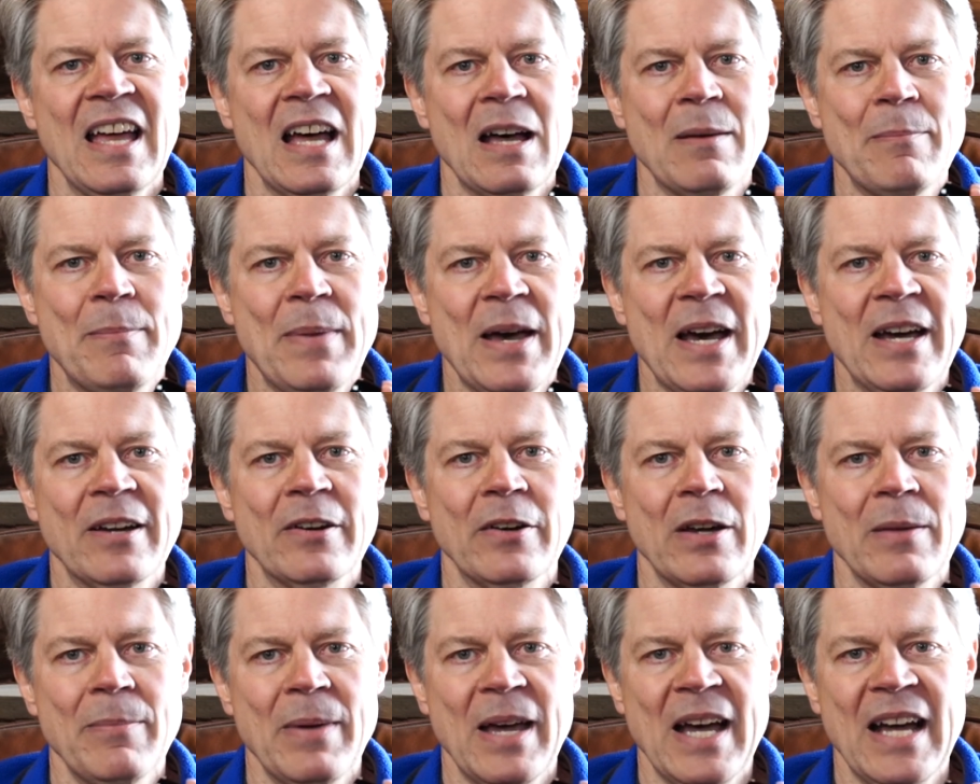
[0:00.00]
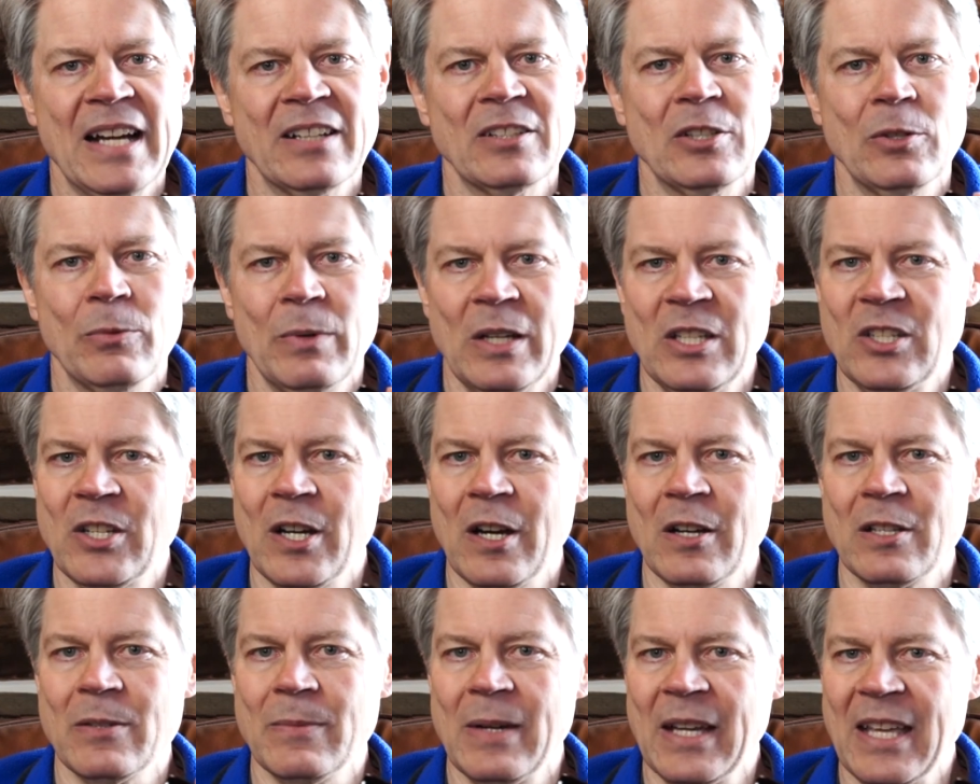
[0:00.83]
a battery pack to
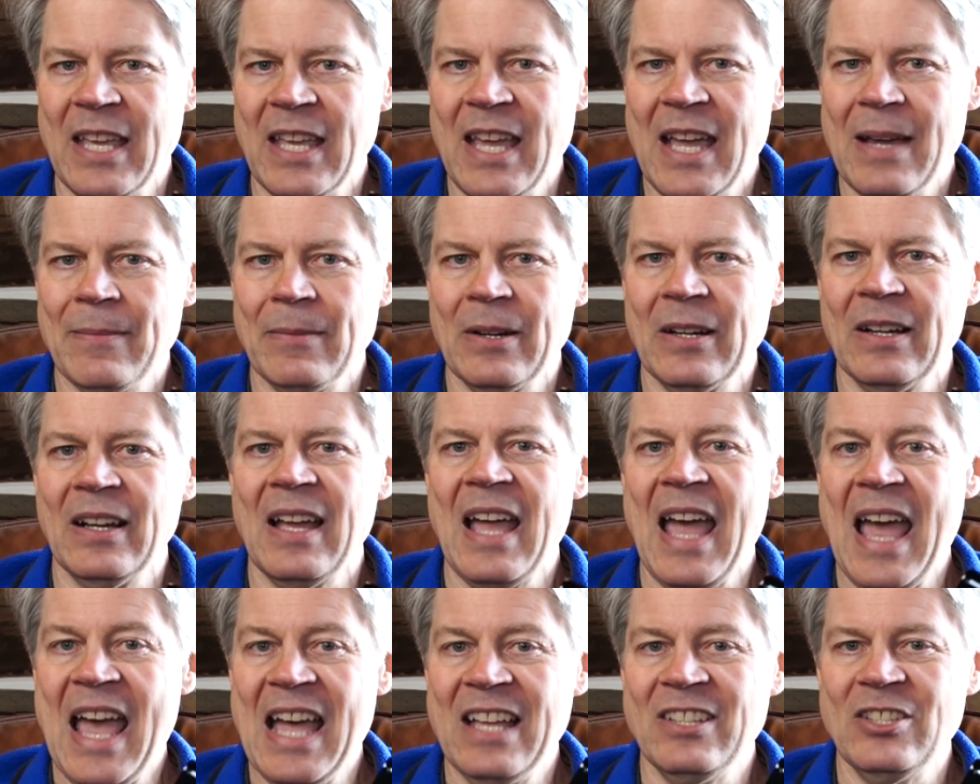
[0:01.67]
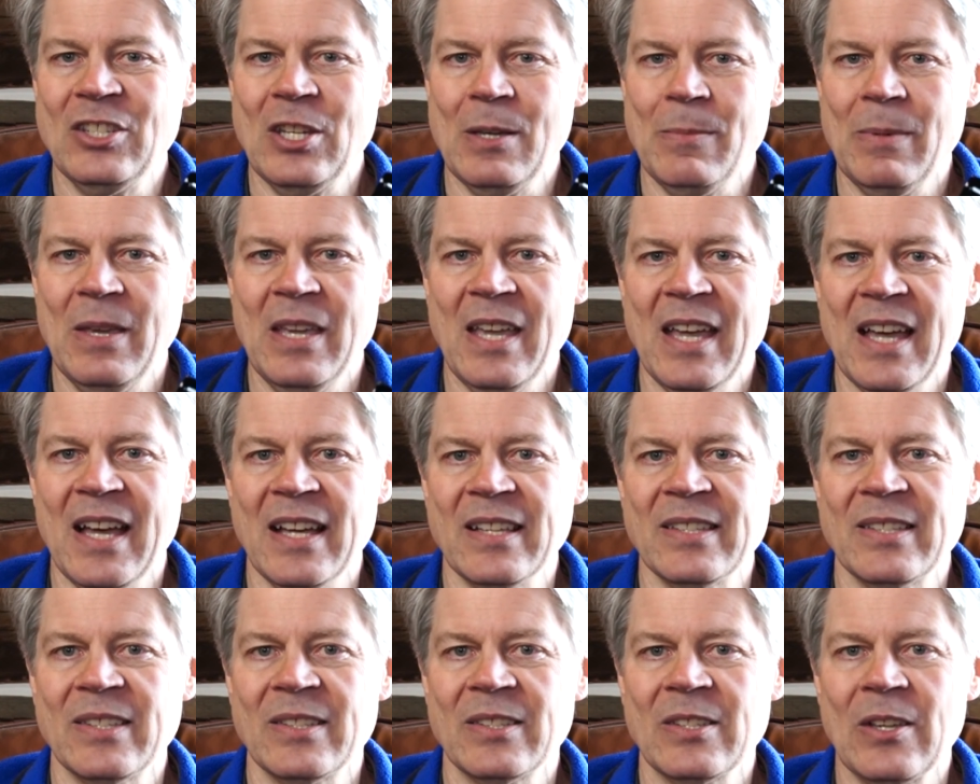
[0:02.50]
recharge my camera and
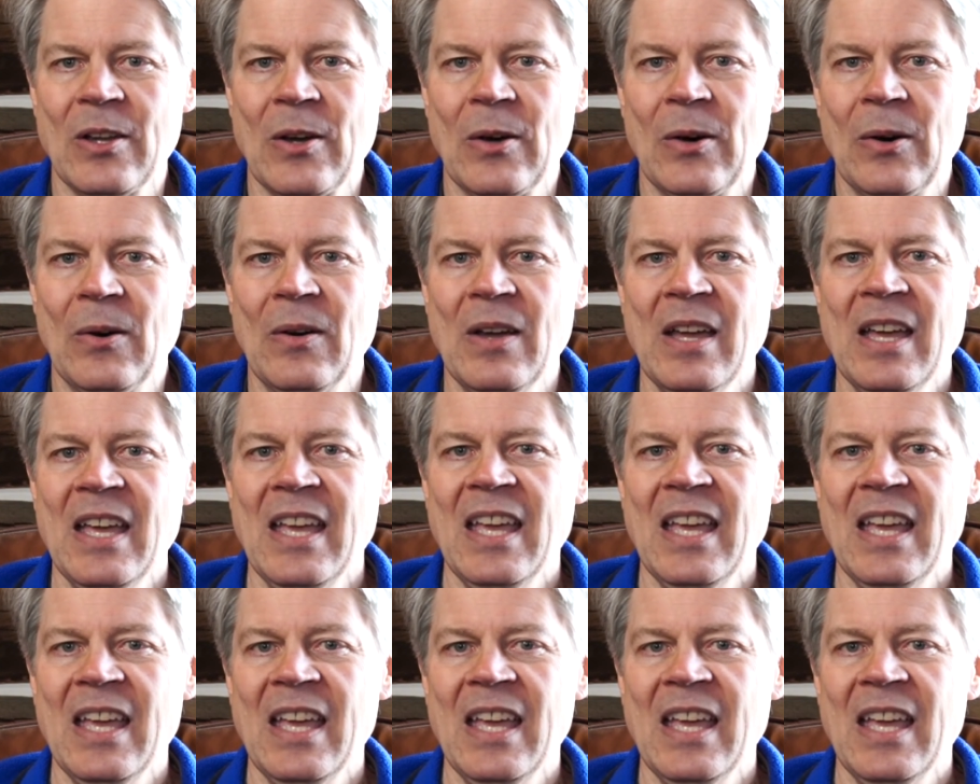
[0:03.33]
GPS, so